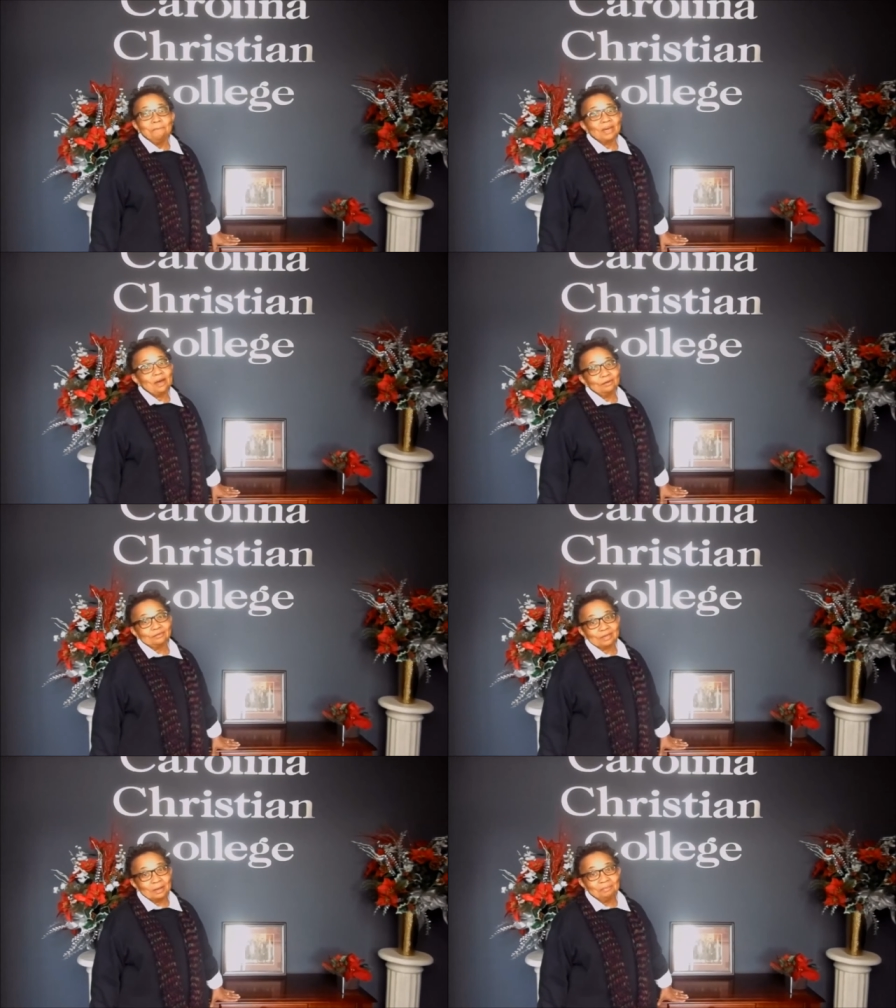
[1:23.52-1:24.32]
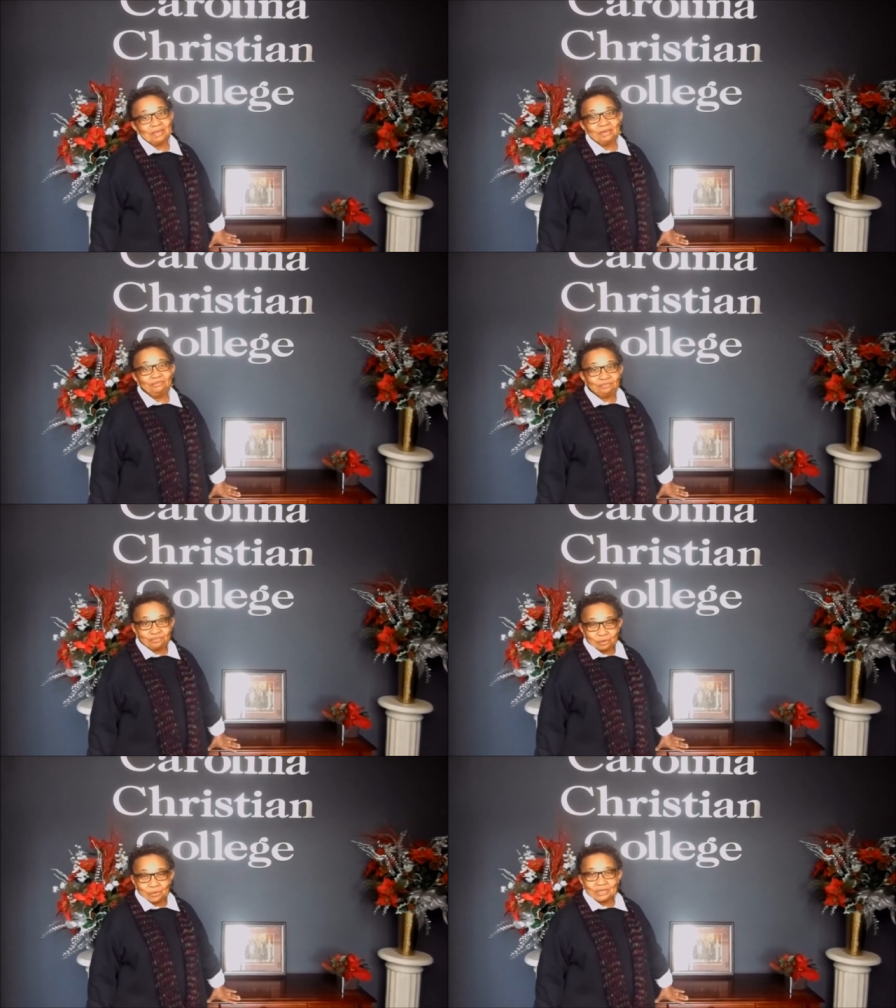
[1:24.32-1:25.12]
because I'm
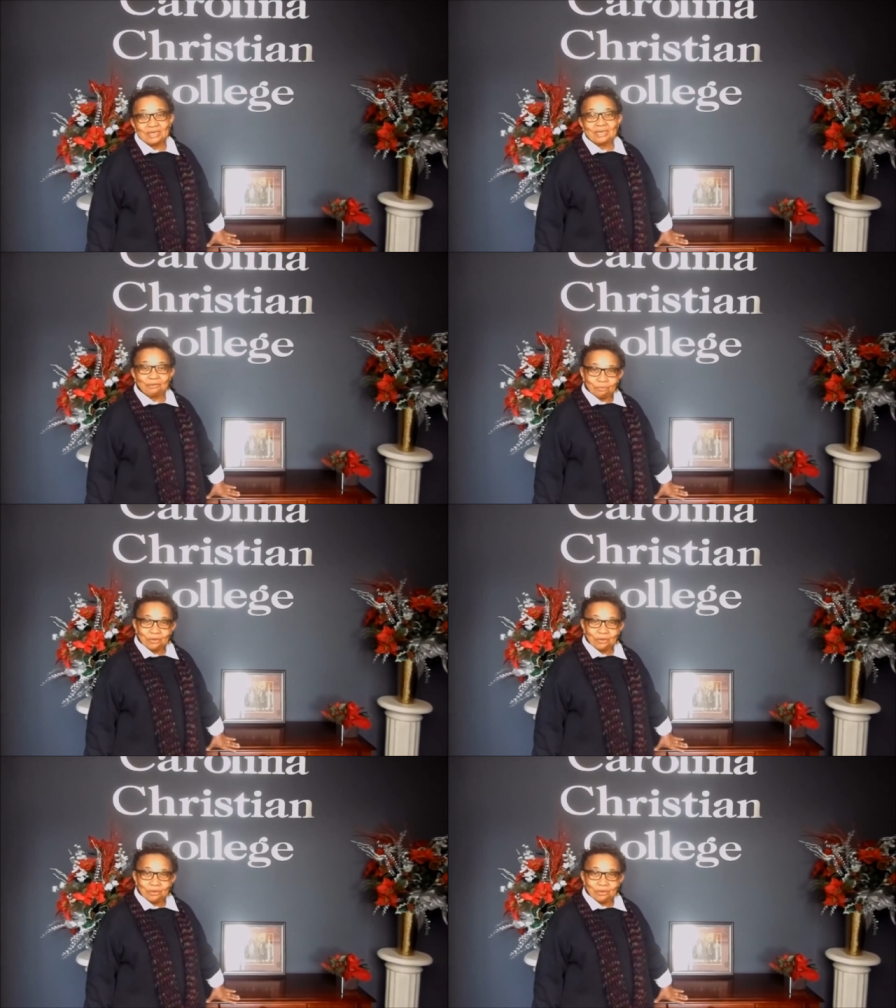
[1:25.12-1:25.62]
enjoying it